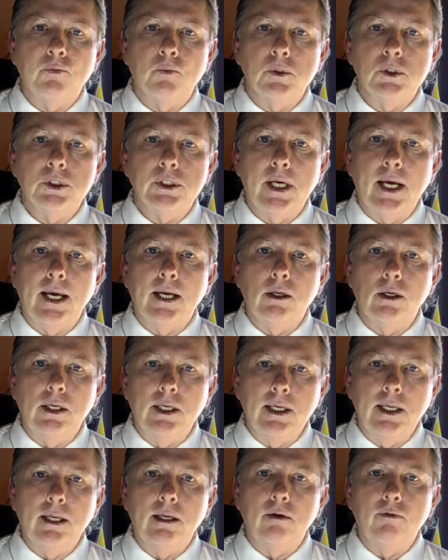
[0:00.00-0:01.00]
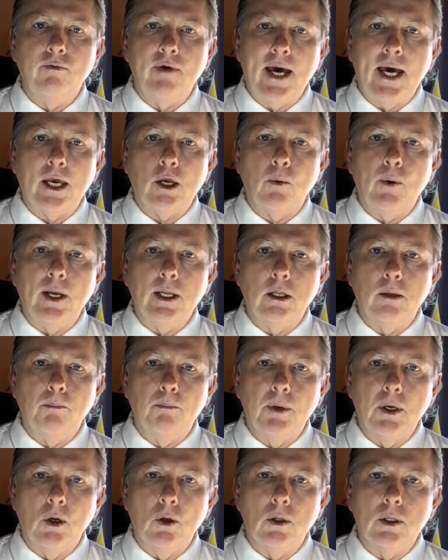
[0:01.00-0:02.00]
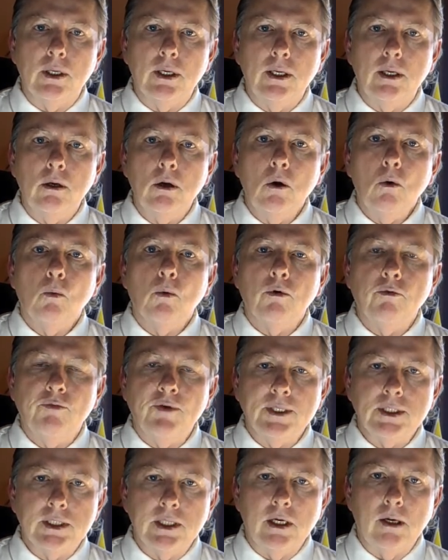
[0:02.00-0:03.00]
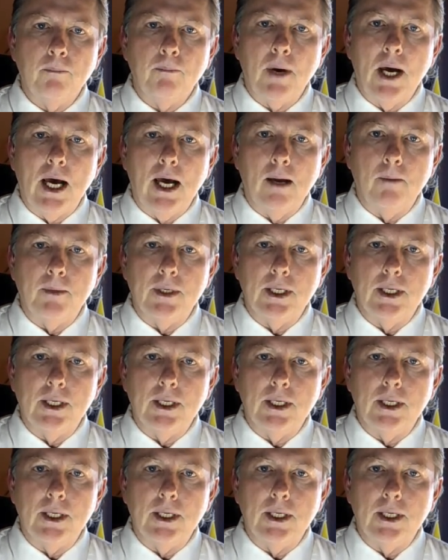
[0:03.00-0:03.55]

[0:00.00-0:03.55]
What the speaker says: was saying you need to evacuate the building, we're fixing to bomb